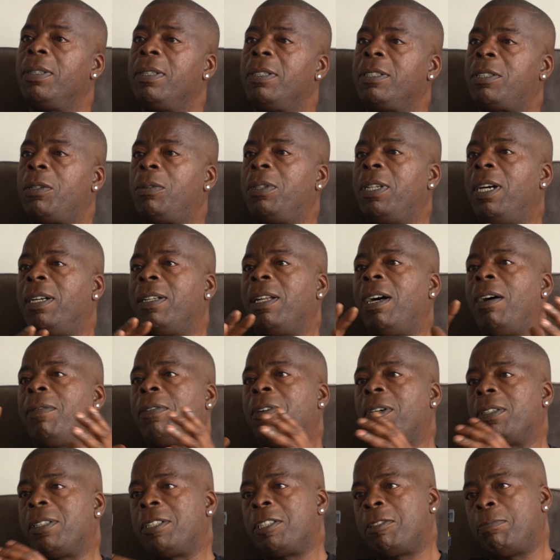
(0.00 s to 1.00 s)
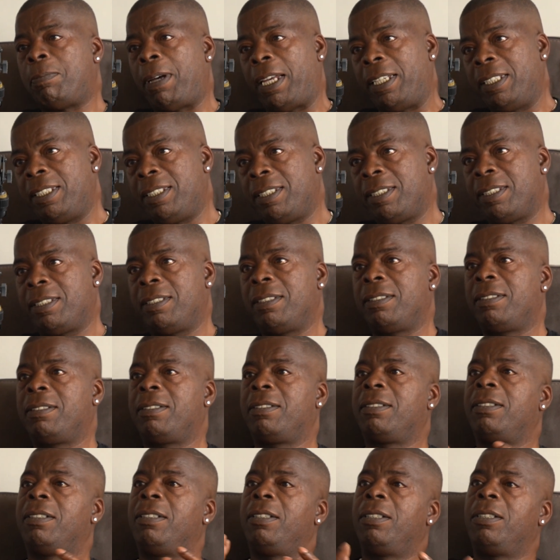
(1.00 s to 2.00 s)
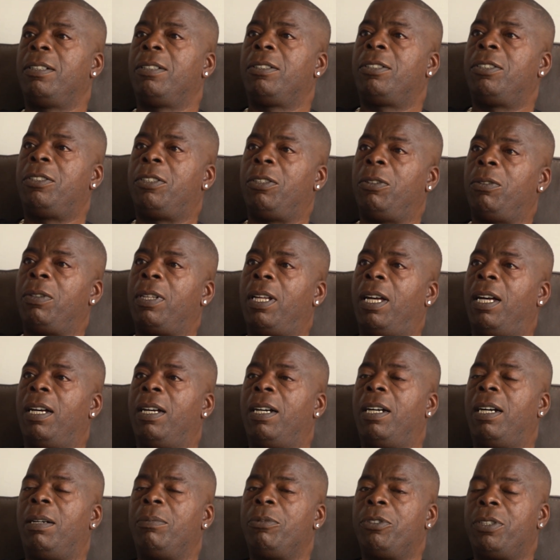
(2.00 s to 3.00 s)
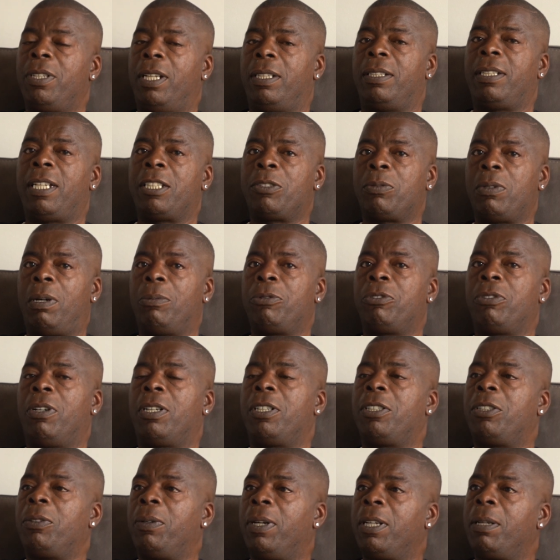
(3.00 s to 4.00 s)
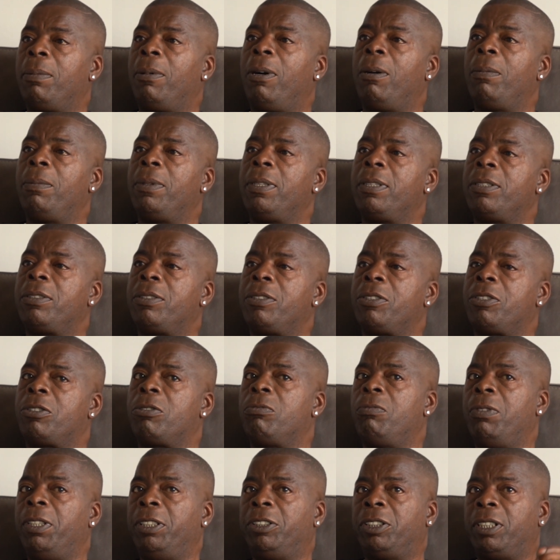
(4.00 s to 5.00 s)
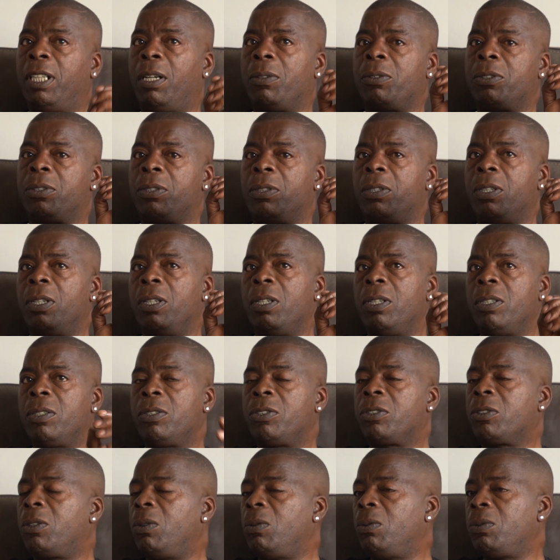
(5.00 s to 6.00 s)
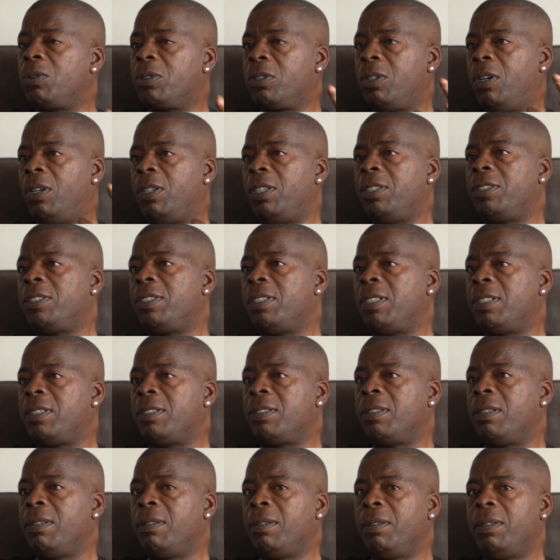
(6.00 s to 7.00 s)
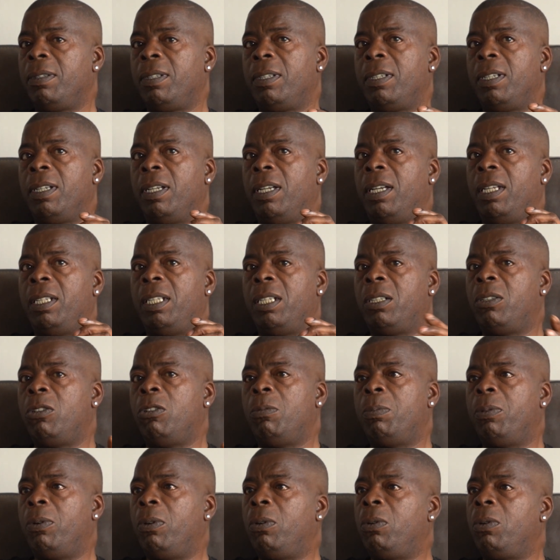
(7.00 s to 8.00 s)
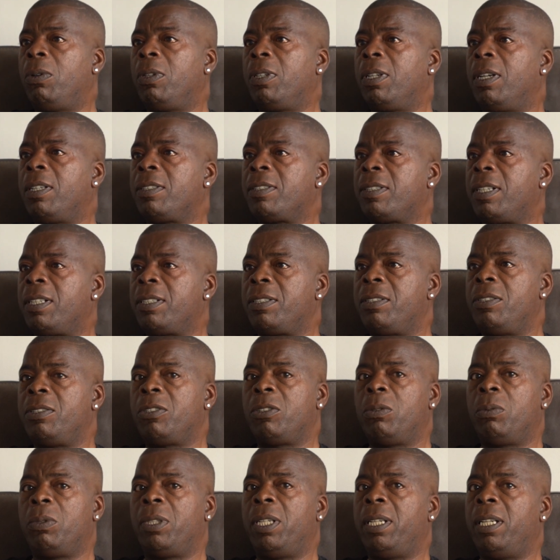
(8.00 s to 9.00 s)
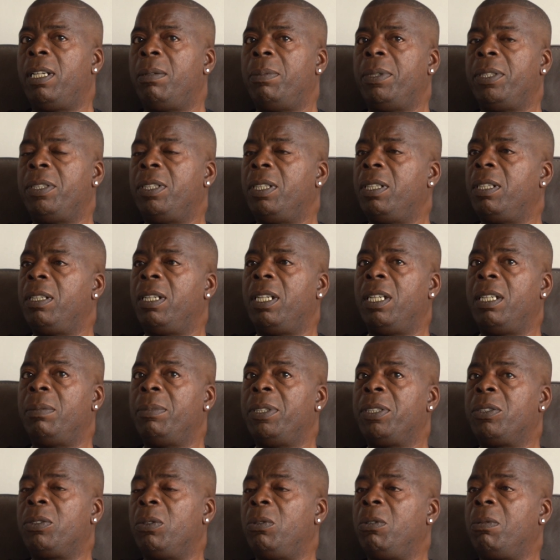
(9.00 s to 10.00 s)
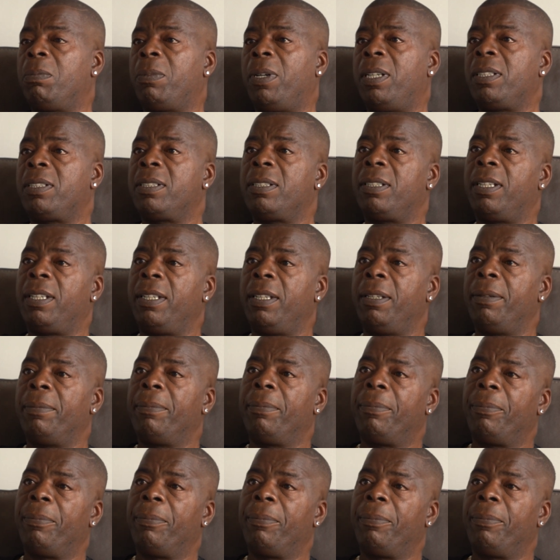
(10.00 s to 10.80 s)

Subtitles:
So now that I've got the space to do that, and that's what I'm trying to do at the moment, is just to reach out to schools, colleges, any corporate organisations who want to hear me talk, basically.